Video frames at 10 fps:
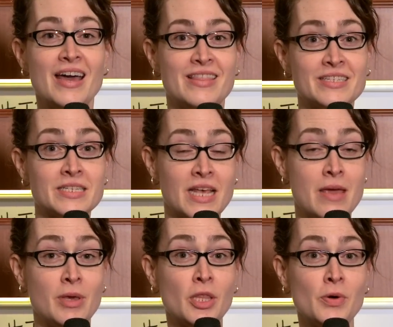this
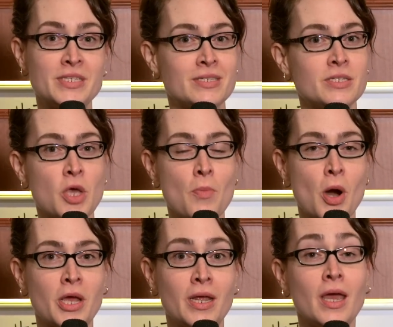is Amy Lewis,
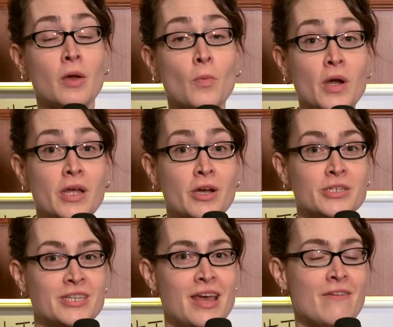Cisco Marketing, and we're
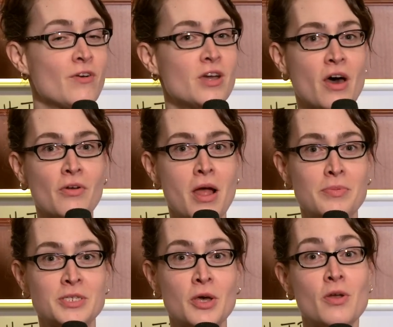here today for
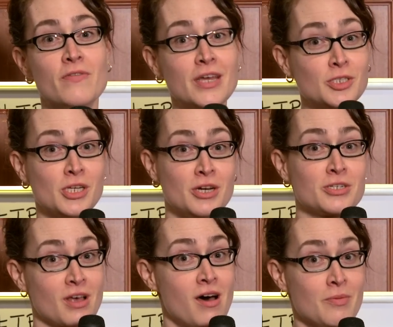another episode of
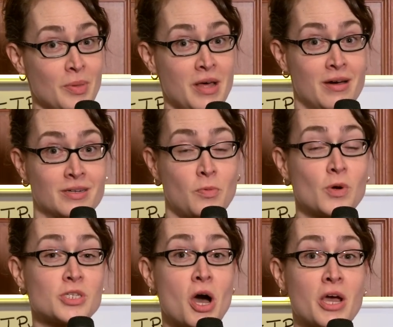Engineers
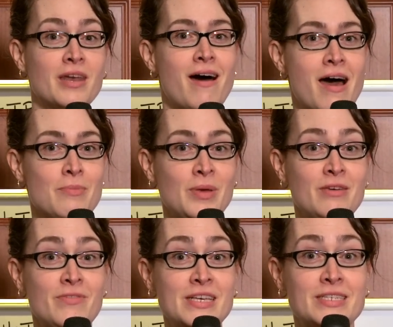Unplugged. We're talking
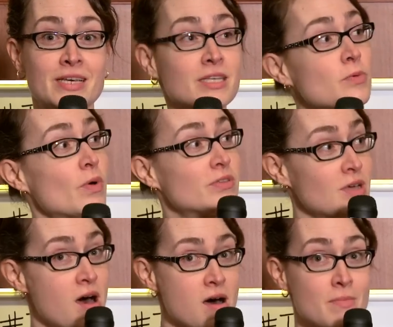IPv6
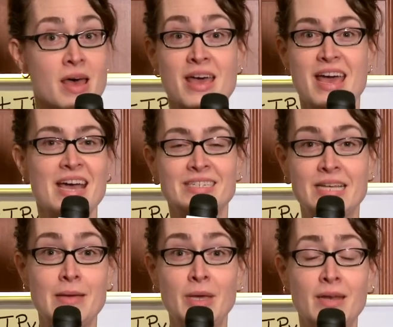with Tom
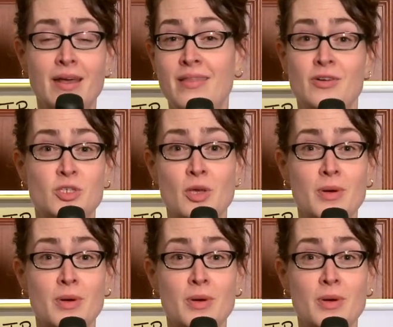and Damian, and there's so